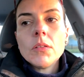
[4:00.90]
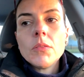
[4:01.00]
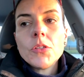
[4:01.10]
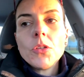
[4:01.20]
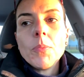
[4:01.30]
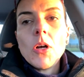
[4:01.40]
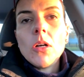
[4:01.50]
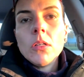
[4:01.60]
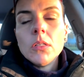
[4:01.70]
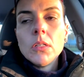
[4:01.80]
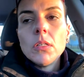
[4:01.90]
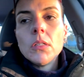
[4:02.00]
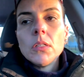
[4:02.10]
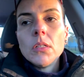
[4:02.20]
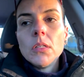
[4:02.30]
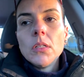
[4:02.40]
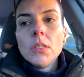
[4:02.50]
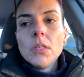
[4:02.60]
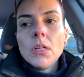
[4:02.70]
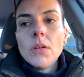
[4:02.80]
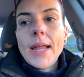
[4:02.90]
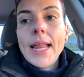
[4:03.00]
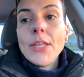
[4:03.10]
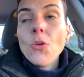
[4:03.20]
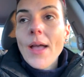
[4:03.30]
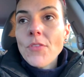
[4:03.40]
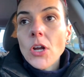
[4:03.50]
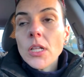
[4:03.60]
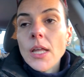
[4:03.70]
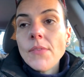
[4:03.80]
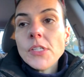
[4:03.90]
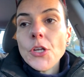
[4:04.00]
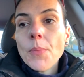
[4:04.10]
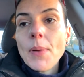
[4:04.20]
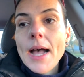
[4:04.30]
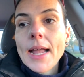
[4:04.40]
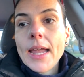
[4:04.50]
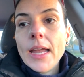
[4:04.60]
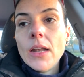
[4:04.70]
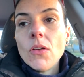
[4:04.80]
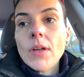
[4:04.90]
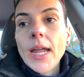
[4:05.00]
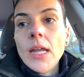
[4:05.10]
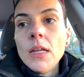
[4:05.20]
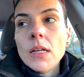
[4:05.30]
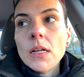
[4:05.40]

Where's your ball? All right, and you have your gloves in your pocket, okay?